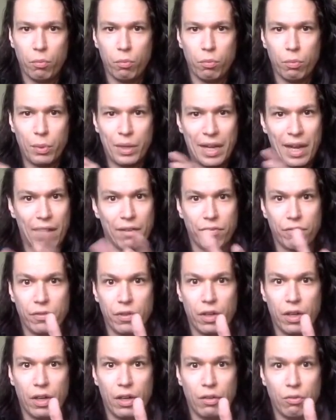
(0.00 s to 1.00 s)
we have
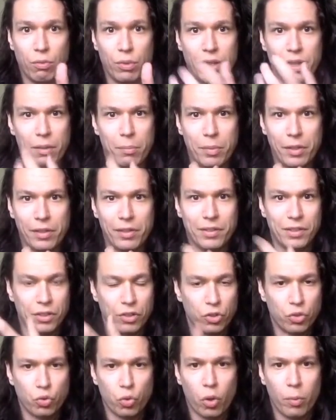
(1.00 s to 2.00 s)
a real ability
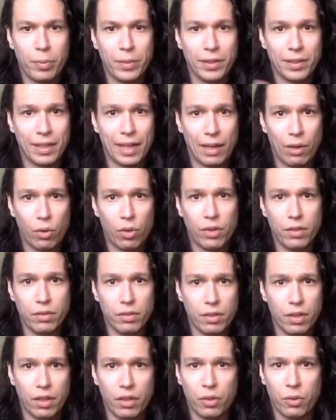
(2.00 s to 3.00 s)
to drop in and out
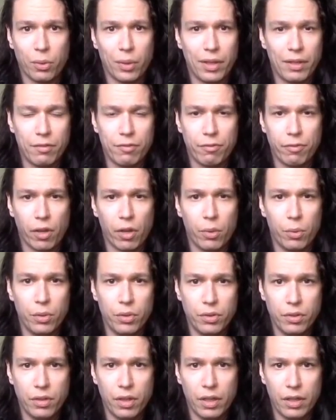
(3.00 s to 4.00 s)
and create flow
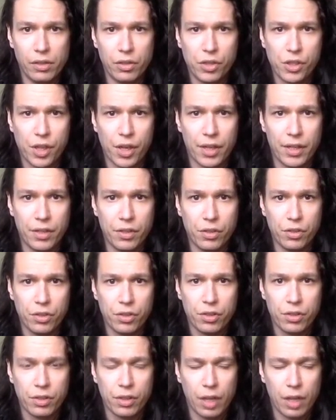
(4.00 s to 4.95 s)
and change